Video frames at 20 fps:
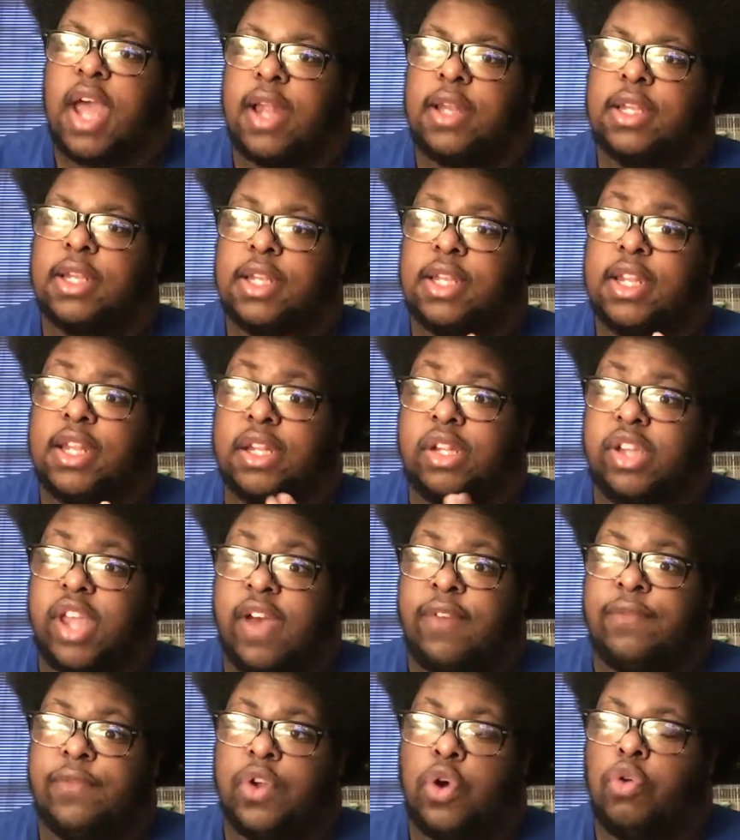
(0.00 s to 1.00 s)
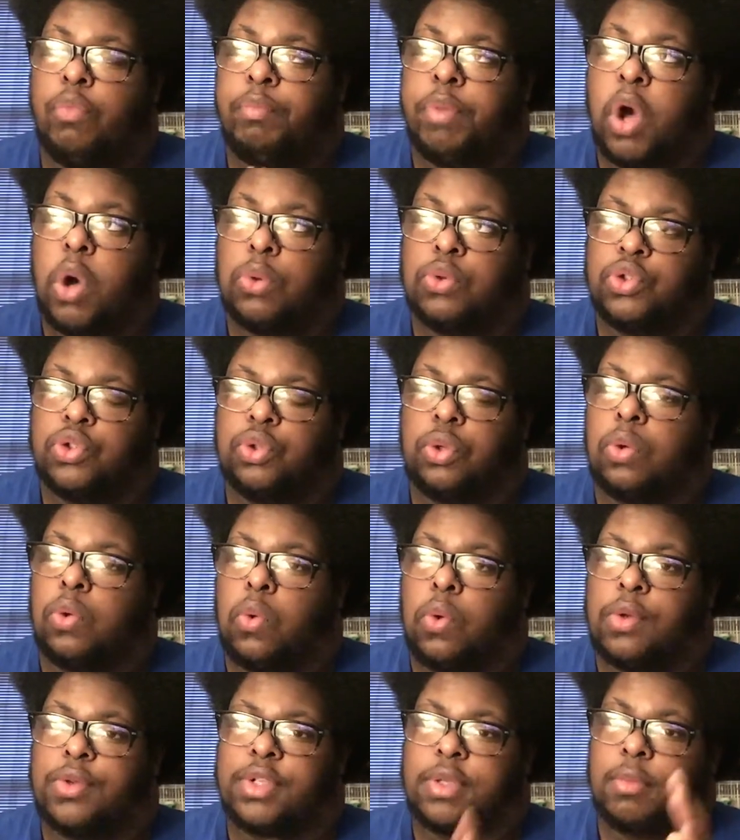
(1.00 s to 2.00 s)
I need to get a Death Note poster
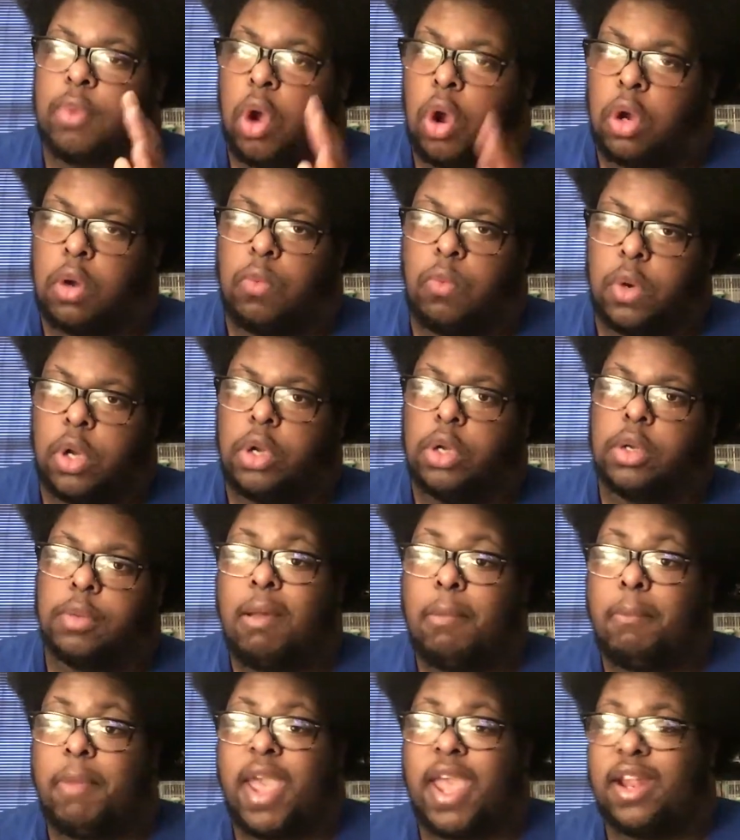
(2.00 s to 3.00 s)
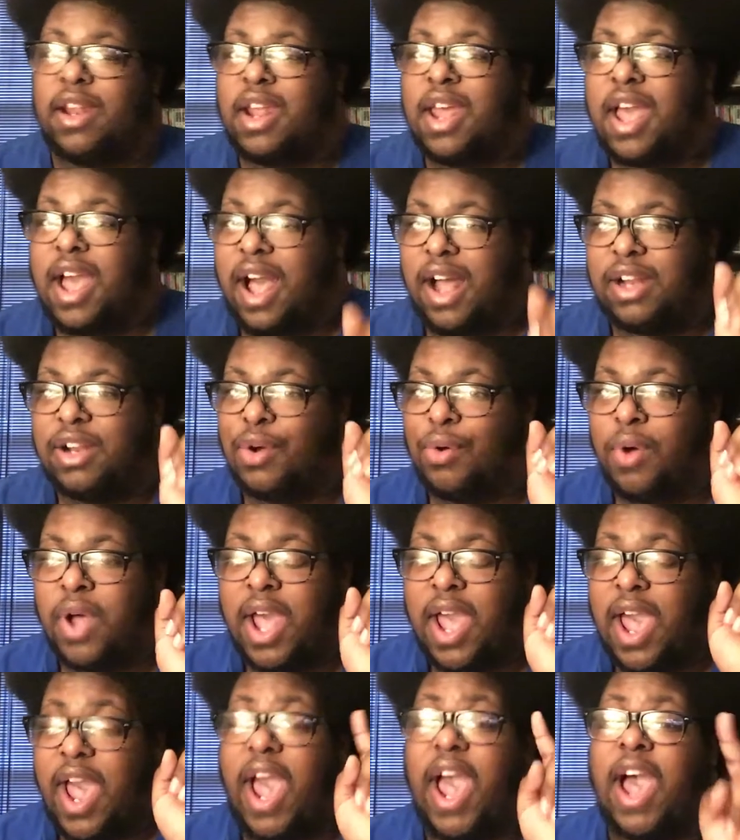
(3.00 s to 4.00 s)
or some artwork. Man, I know
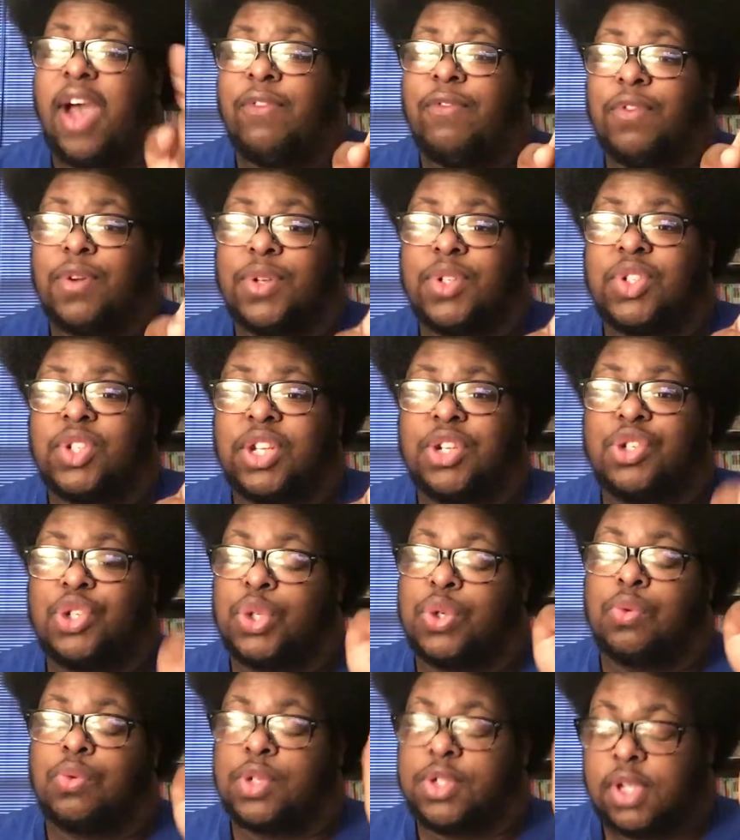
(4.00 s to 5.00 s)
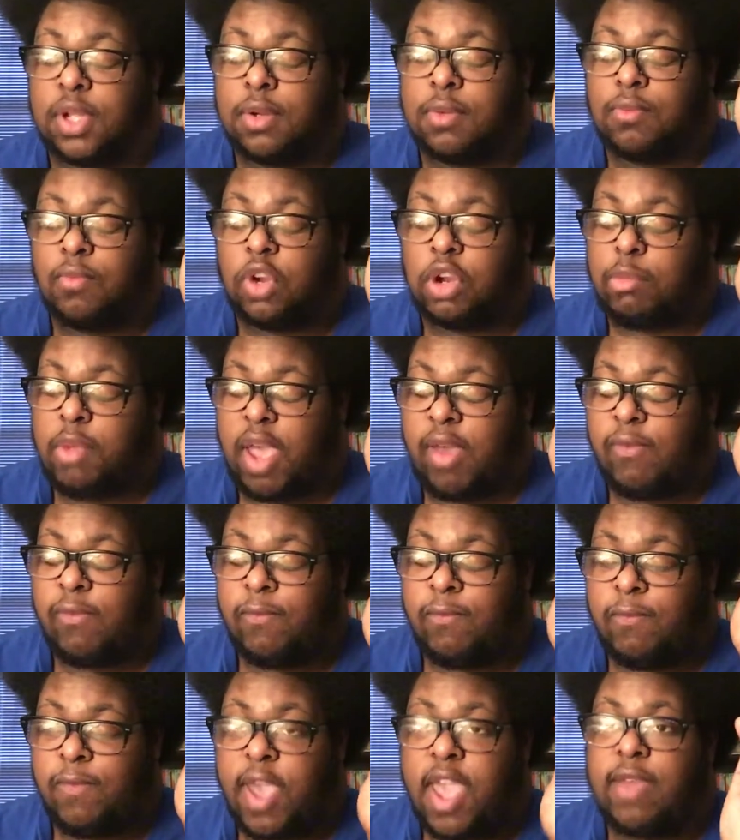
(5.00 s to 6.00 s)
Afro Sinju was one of my
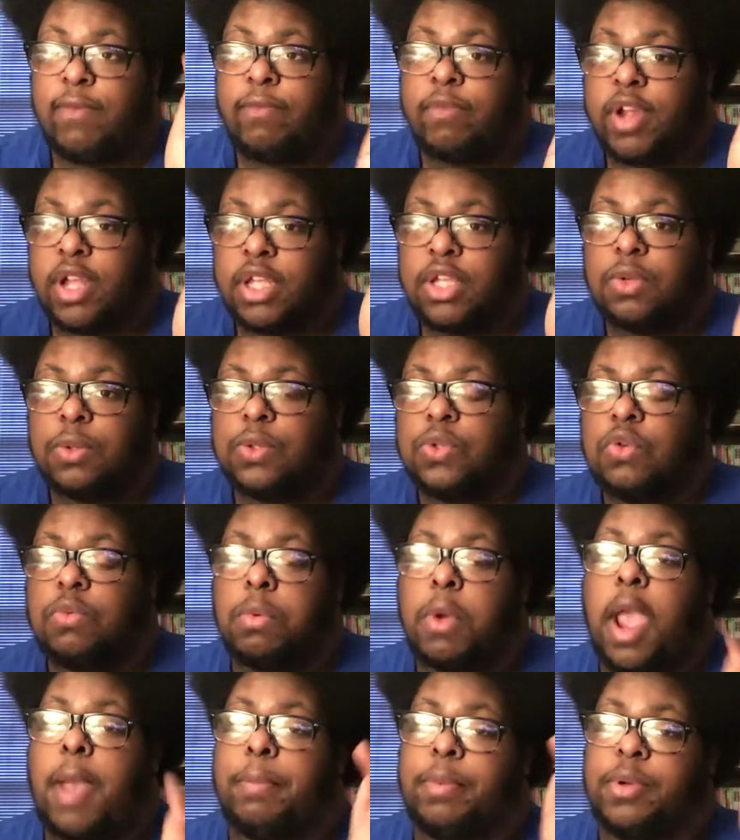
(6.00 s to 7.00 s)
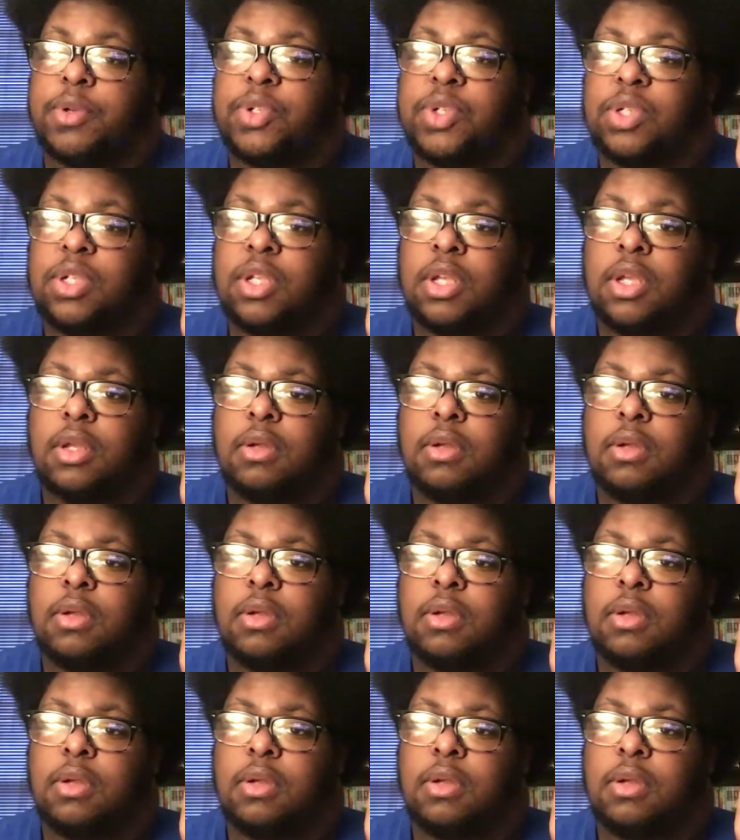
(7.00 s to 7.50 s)
favorite YouTube rappers.